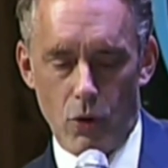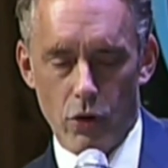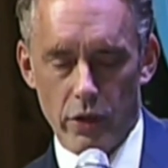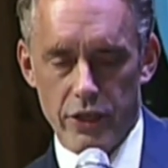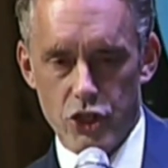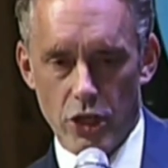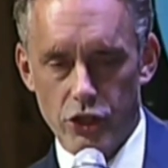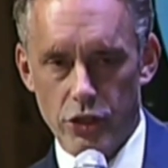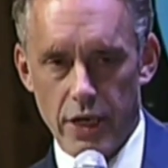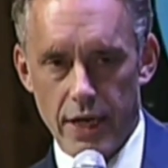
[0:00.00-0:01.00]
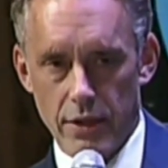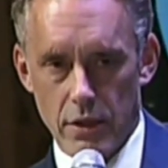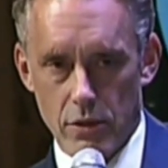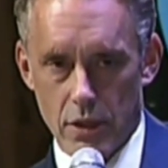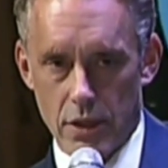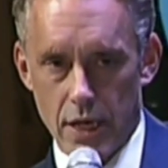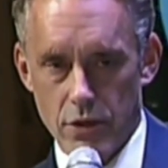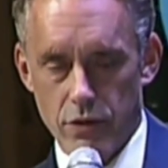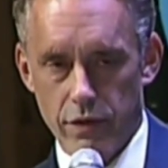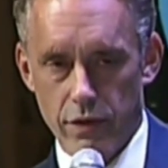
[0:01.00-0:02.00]
moral injunction, and that there's a
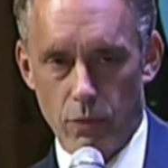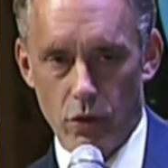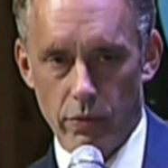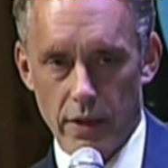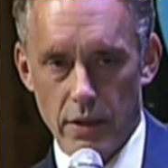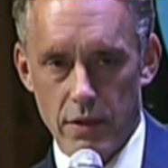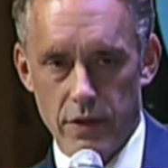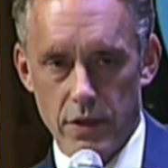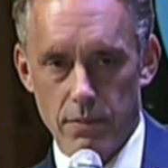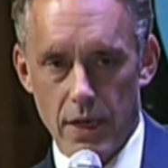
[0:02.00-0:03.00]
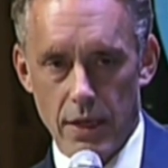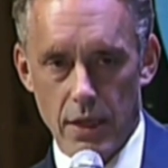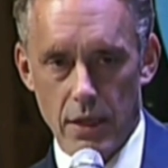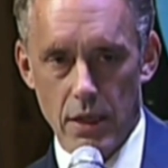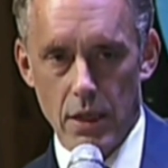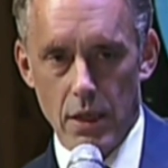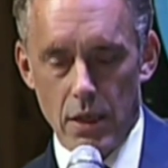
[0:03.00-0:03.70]
catastrophe of moral relativism, and that